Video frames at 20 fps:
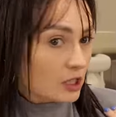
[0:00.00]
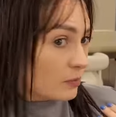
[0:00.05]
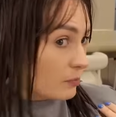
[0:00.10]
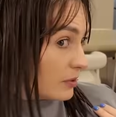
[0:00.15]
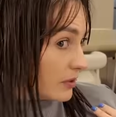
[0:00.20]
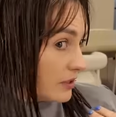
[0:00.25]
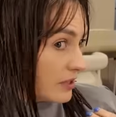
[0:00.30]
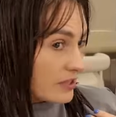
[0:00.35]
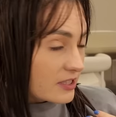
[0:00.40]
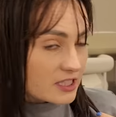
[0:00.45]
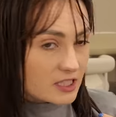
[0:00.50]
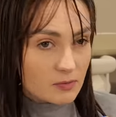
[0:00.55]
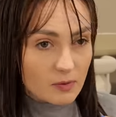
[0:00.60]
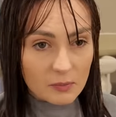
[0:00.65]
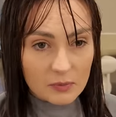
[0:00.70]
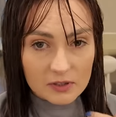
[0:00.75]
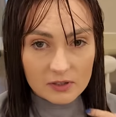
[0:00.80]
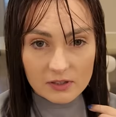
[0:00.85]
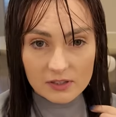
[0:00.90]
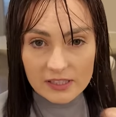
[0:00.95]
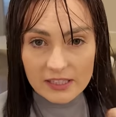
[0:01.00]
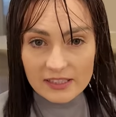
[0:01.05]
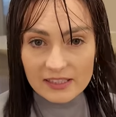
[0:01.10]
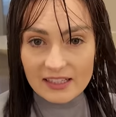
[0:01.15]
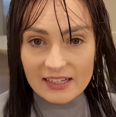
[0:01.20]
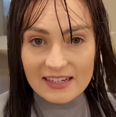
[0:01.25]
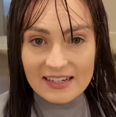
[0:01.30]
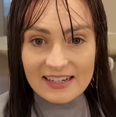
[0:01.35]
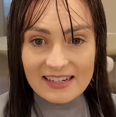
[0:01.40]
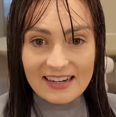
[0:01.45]
But this is what we're looking
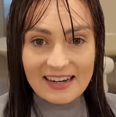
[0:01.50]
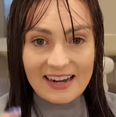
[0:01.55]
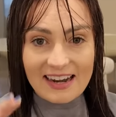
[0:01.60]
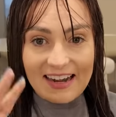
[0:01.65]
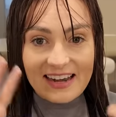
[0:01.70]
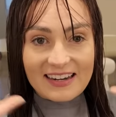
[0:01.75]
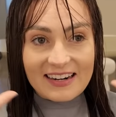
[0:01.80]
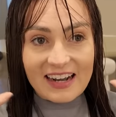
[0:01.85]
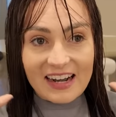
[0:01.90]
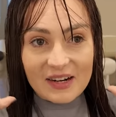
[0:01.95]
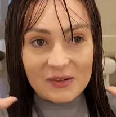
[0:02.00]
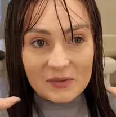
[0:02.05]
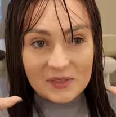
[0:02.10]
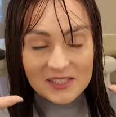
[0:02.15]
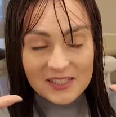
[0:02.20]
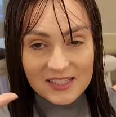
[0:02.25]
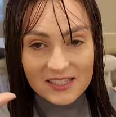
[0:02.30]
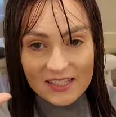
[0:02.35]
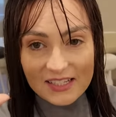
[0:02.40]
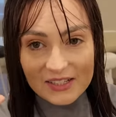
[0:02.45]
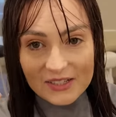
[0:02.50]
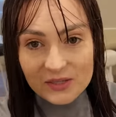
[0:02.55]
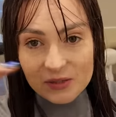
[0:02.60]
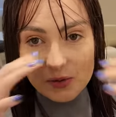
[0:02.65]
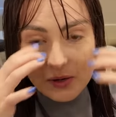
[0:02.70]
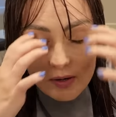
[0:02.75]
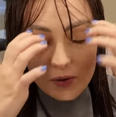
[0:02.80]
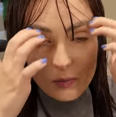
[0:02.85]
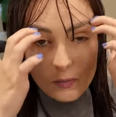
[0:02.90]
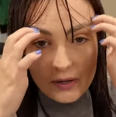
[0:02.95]
like, and I will see
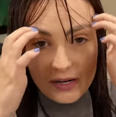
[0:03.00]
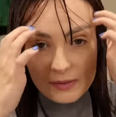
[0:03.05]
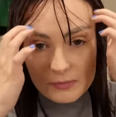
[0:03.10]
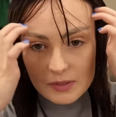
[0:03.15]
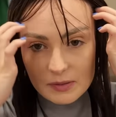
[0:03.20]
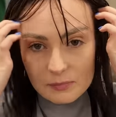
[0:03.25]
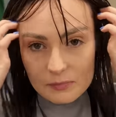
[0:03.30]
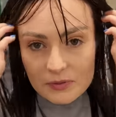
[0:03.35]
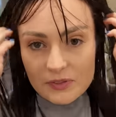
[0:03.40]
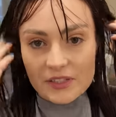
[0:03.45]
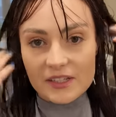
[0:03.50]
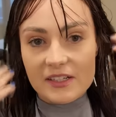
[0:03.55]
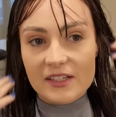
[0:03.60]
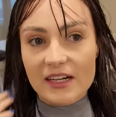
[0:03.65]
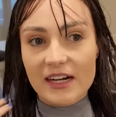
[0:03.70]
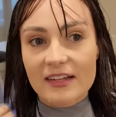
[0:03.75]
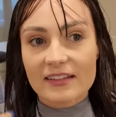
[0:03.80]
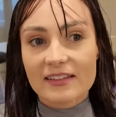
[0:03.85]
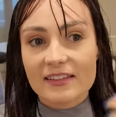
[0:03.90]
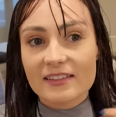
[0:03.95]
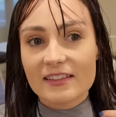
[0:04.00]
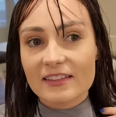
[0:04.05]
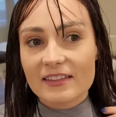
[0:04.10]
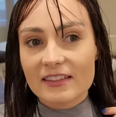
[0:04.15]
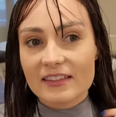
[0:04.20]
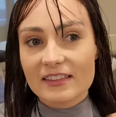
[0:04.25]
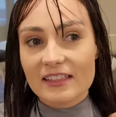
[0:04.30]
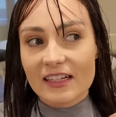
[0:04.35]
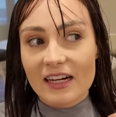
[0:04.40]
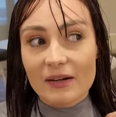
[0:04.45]
you when I'm complete. I think the
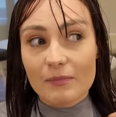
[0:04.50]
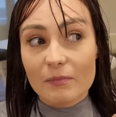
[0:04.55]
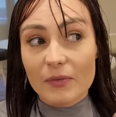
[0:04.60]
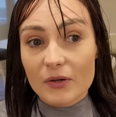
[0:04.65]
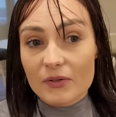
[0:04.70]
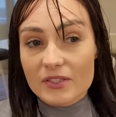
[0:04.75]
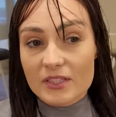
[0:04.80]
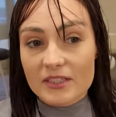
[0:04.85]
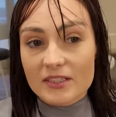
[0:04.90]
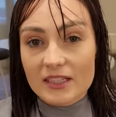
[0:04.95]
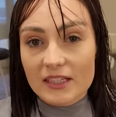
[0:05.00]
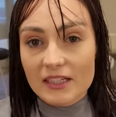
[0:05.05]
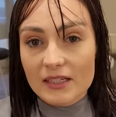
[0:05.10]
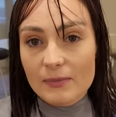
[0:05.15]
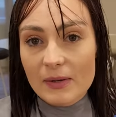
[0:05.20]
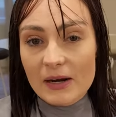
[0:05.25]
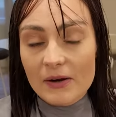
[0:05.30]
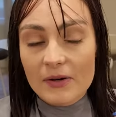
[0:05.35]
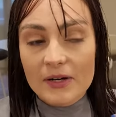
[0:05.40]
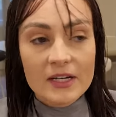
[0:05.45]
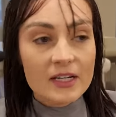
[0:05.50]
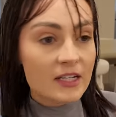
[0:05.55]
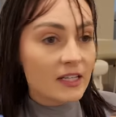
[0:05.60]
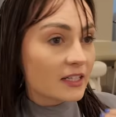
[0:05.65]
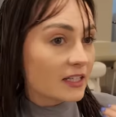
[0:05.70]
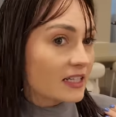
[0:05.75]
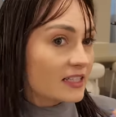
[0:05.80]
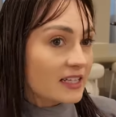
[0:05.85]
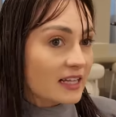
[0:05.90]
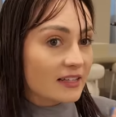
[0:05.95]
thing that I'm most excited about
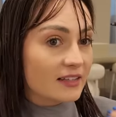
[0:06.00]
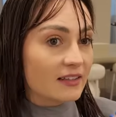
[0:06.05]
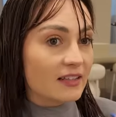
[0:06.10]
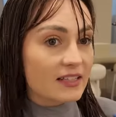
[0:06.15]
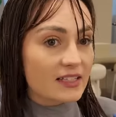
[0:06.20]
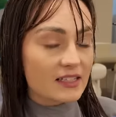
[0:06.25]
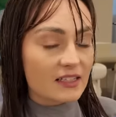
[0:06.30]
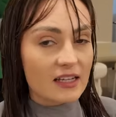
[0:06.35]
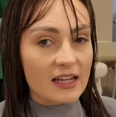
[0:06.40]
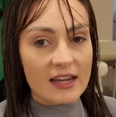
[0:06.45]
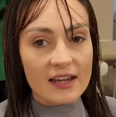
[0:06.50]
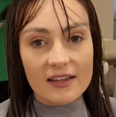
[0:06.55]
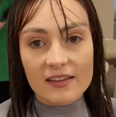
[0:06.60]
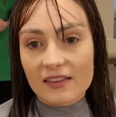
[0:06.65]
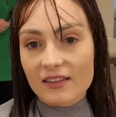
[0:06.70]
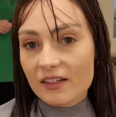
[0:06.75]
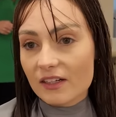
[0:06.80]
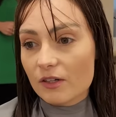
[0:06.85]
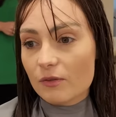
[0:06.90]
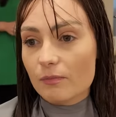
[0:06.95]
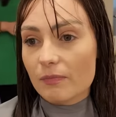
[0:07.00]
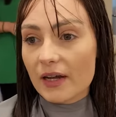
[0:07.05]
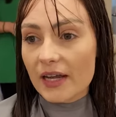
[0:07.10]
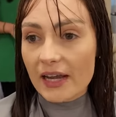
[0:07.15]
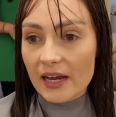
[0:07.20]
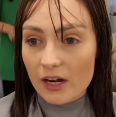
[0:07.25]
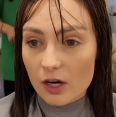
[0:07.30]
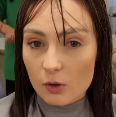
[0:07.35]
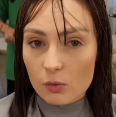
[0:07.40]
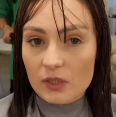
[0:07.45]
is at this length my
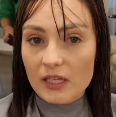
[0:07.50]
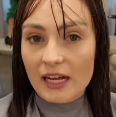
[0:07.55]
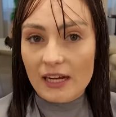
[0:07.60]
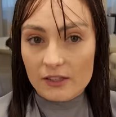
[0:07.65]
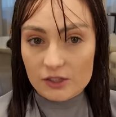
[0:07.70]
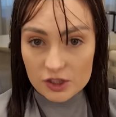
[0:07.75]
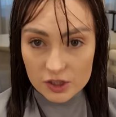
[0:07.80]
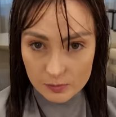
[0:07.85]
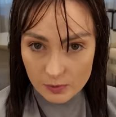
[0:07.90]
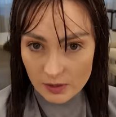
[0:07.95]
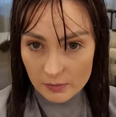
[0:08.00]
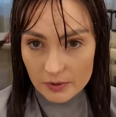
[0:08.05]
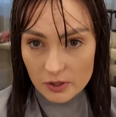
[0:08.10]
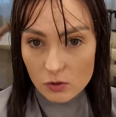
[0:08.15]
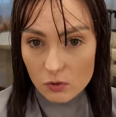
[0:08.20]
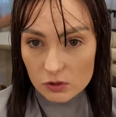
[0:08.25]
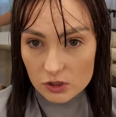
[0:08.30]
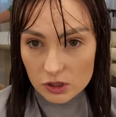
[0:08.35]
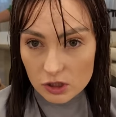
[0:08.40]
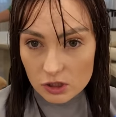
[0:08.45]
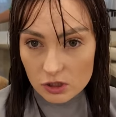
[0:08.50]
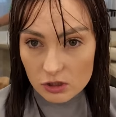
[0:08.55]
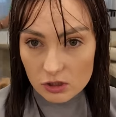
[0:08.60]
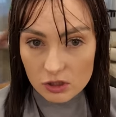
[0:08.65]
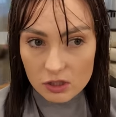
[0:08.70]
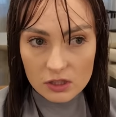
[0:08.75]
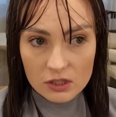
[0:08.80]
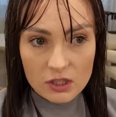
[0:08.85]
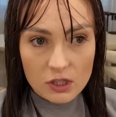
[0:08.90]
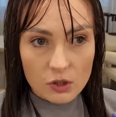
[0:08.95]
hair will actually probably hold a
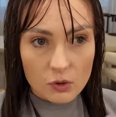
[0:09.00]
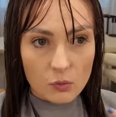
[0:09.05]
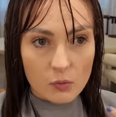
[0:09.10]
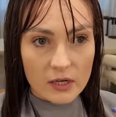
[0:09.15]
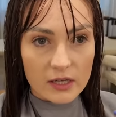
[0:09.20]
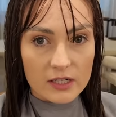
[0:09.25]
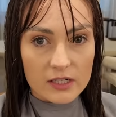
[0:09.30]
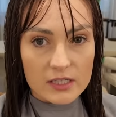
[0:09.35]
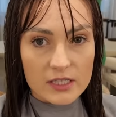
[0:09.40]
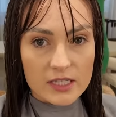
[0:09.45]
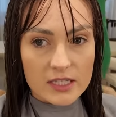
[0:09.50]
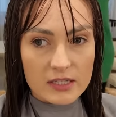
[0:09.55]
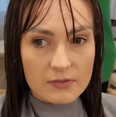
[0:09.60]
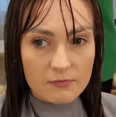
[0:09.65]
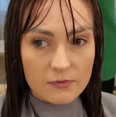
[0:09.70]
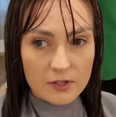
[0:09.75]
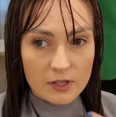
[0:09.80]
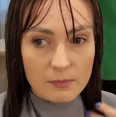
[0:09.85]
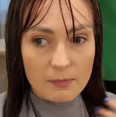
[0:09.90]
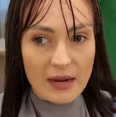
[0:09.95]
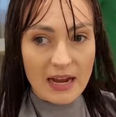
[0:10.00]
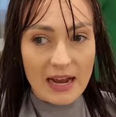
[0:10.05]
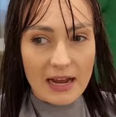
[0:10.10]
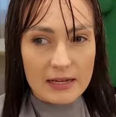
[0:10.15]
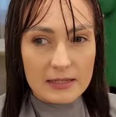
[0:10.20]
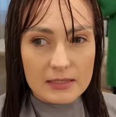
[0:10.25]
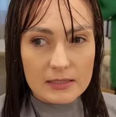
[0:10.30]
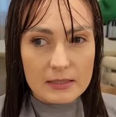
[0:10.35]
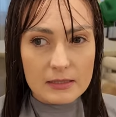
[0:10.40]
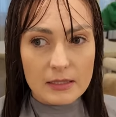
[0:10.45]
curl, whereas for the
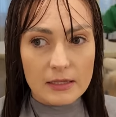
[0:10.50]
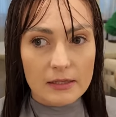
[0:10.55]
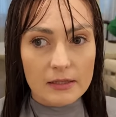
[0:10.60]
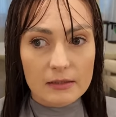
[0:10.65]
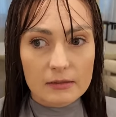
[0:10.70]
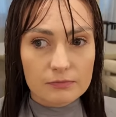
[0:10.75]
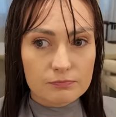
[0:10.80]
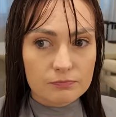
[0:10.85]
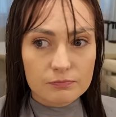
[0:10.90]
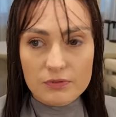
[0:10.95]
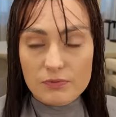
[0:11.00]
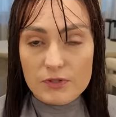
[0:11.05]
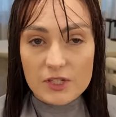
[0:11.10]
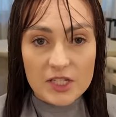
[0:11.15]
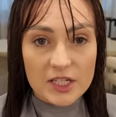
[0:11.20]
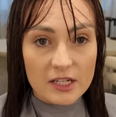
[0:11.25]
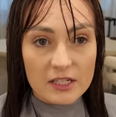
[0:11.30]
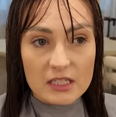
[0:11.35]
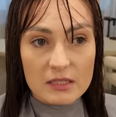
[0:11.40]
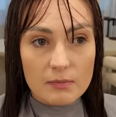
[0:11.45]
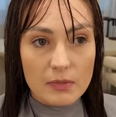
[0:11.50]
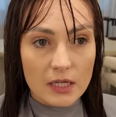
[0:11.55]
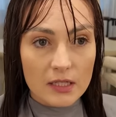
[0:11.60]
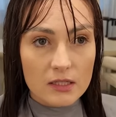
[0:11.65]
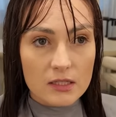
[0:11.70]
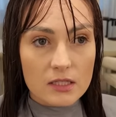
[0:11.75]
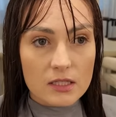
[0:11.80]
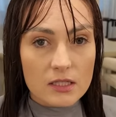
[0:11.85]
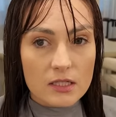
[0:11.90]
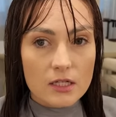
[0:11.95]
past like six
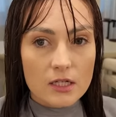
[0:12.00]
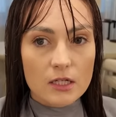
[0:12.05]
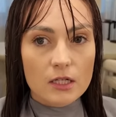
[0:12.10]
months